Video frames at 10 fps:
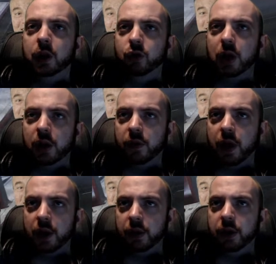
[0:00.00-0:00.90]
Drake
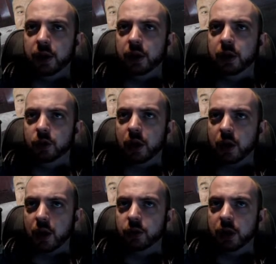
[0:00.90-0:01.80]
Leviathan, Drake
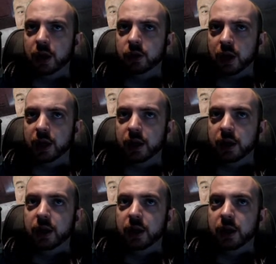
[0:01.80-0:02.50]
Hydra, Drake